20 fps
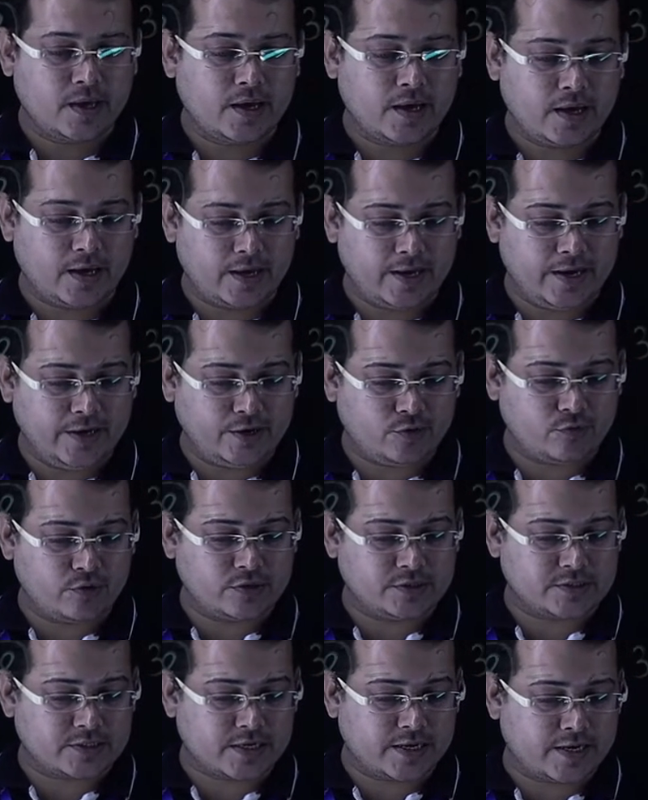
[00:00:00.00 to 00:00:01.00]
8
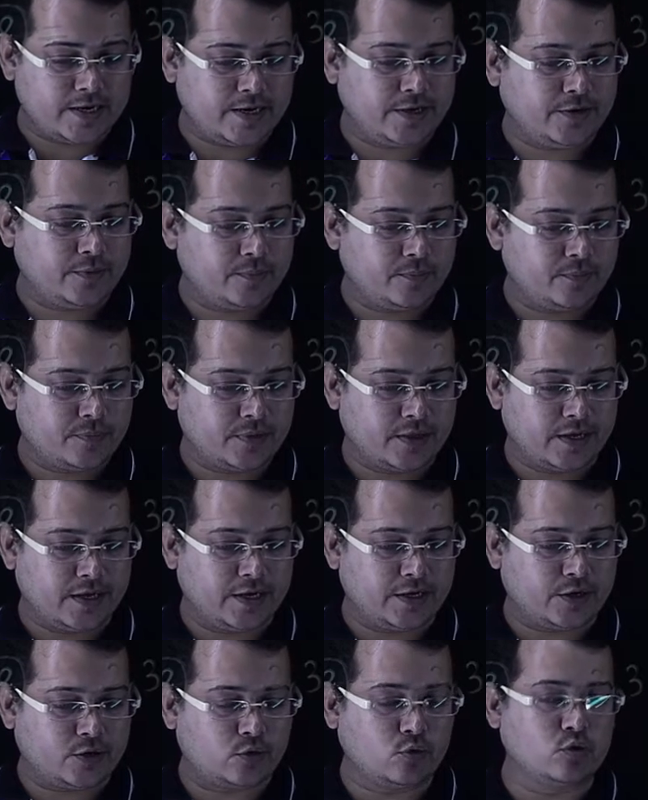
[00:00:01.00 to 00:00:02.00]
1s are 8, 8
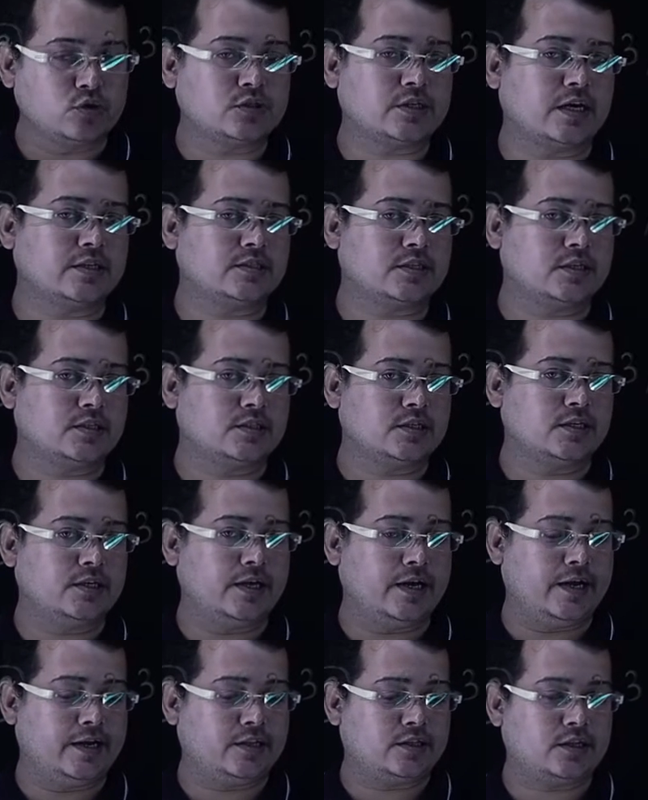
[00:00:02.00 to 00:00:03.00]
2s are 16,
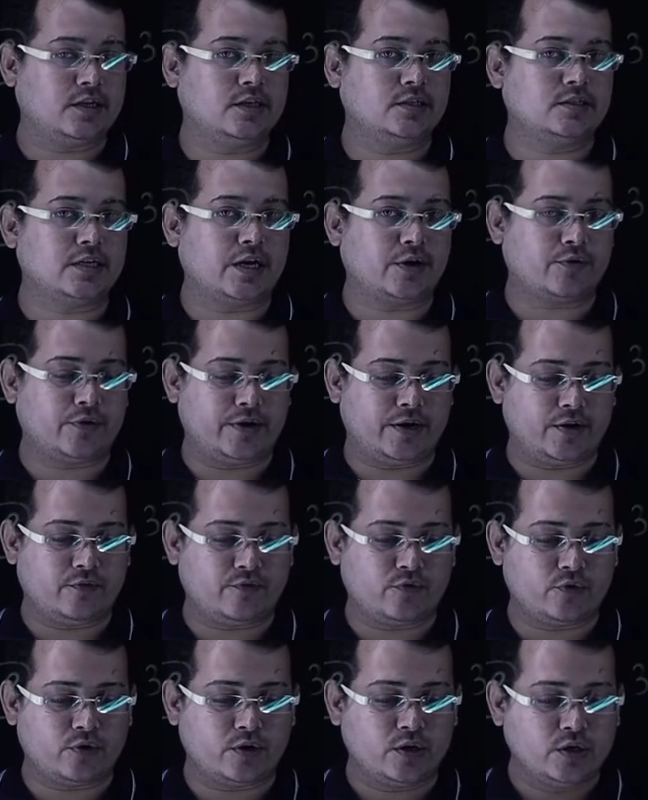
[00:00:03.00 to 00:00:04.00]
8 3s are
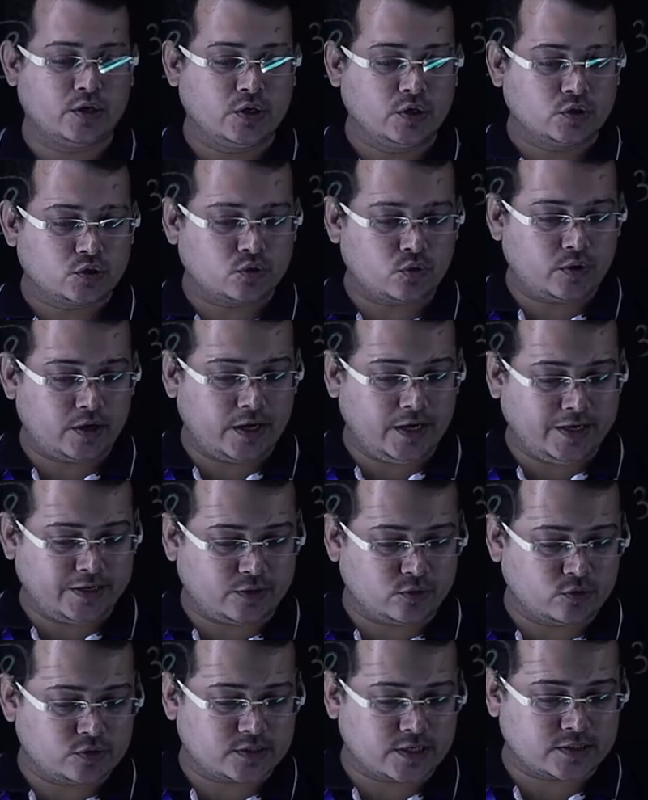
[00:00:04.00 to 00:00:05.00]
24. So 8
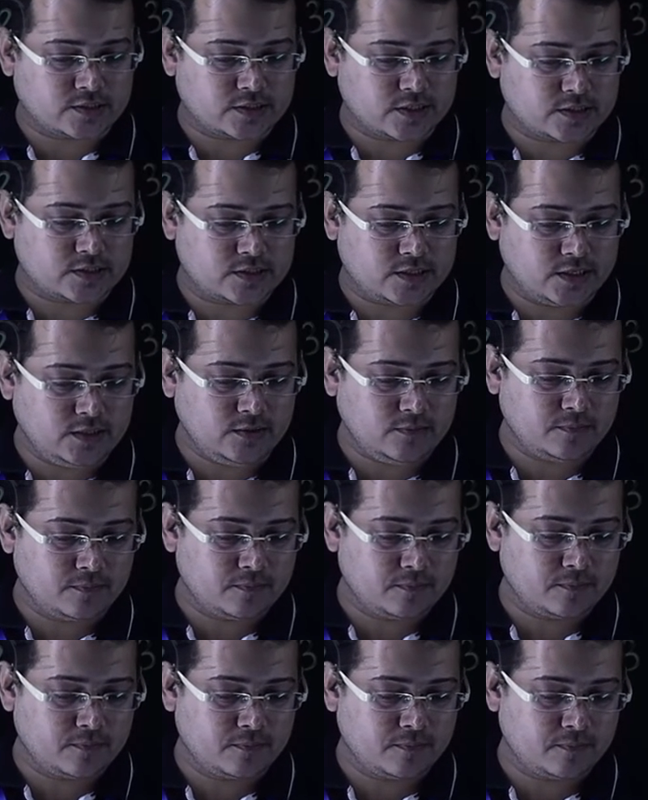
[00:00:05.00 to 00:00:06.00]
2s are 16.
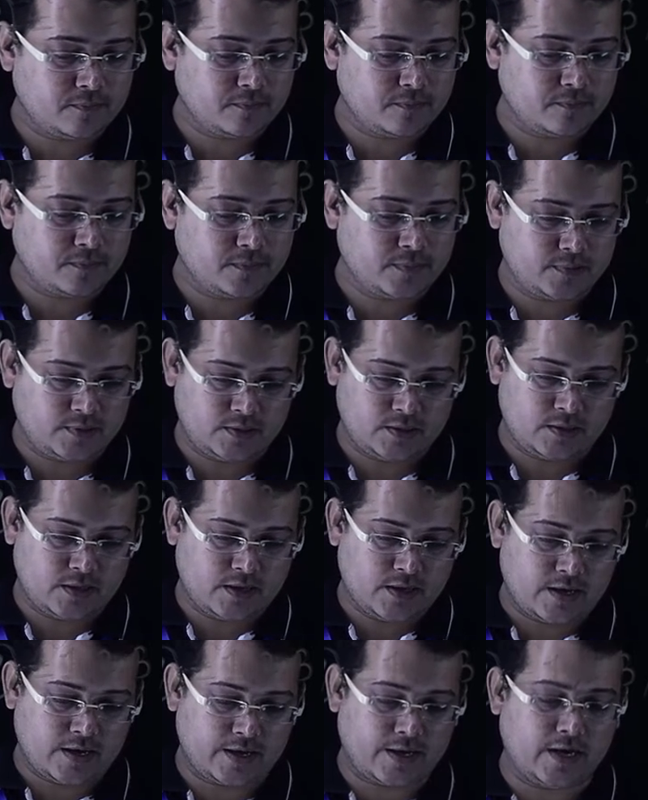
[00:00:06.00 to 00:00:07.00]

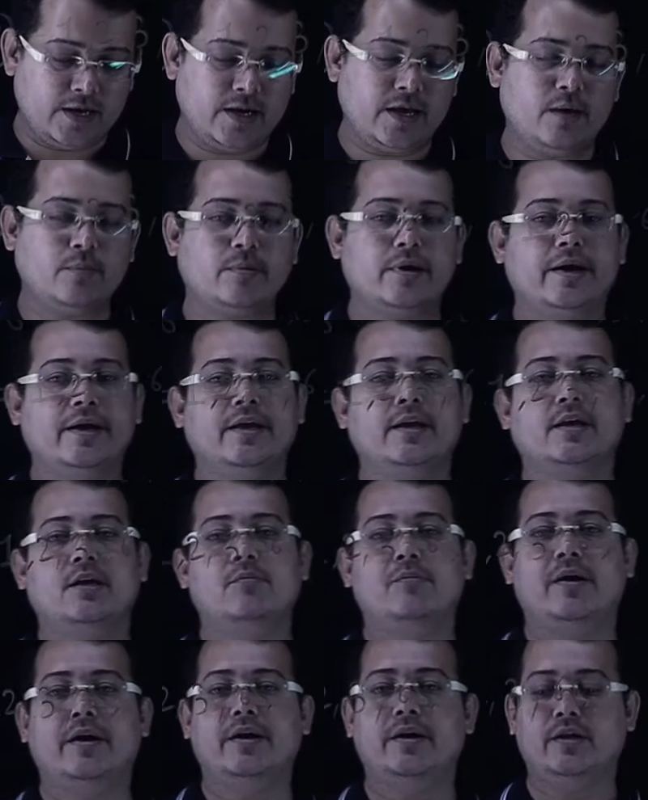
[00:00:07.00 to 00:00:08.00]
Again I am getting
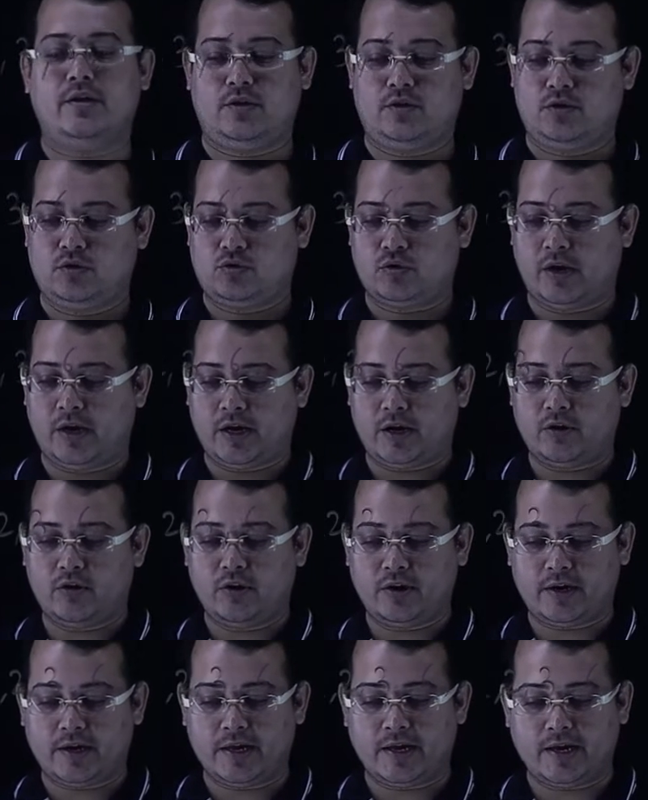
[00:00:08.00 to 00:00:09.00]
remainder. So I
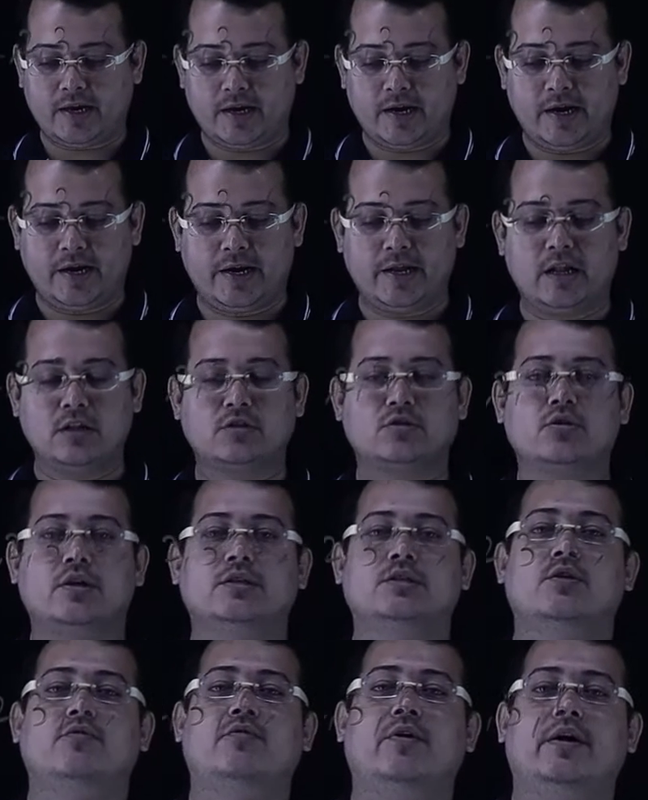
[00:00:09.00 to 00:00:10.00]
cannot take 8 also as
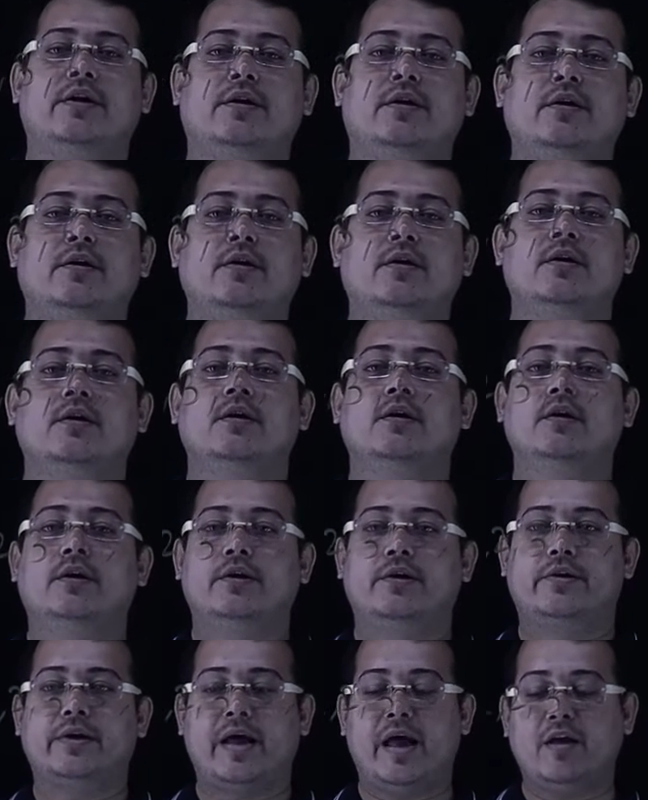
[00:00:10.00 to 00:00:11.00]
a factor.
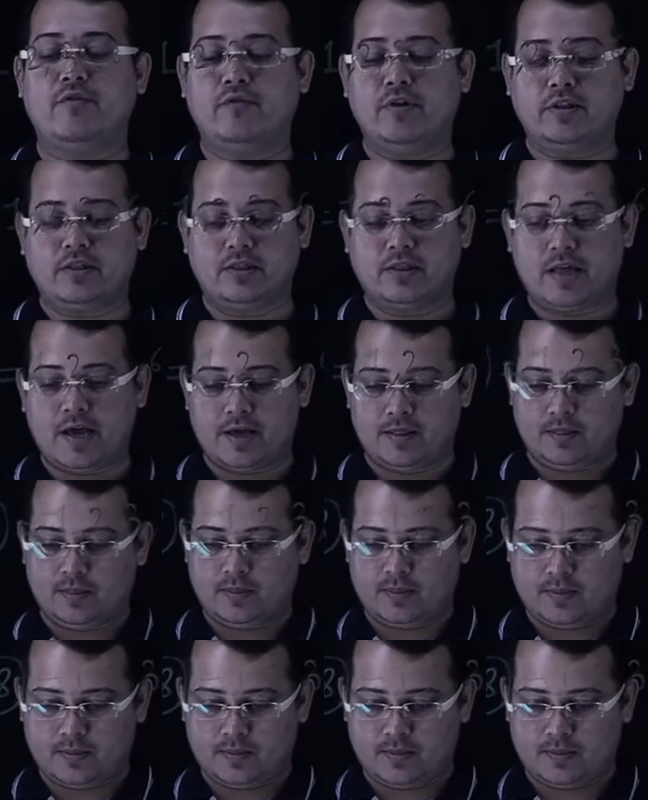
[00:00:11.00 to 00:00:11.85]
Trying with 9.